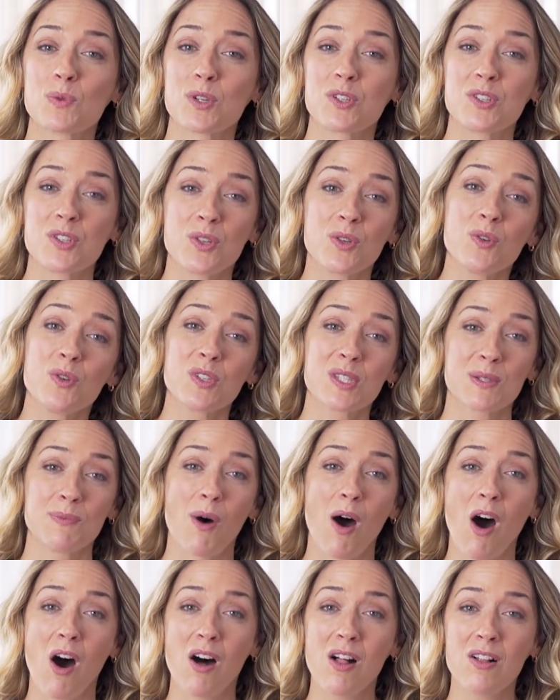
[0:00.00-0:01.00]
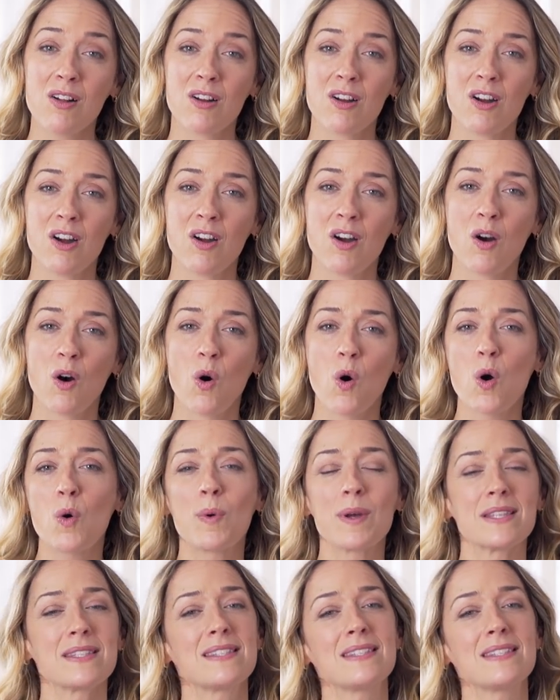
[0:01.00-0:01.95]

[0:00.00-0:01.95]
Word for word: were too small, or what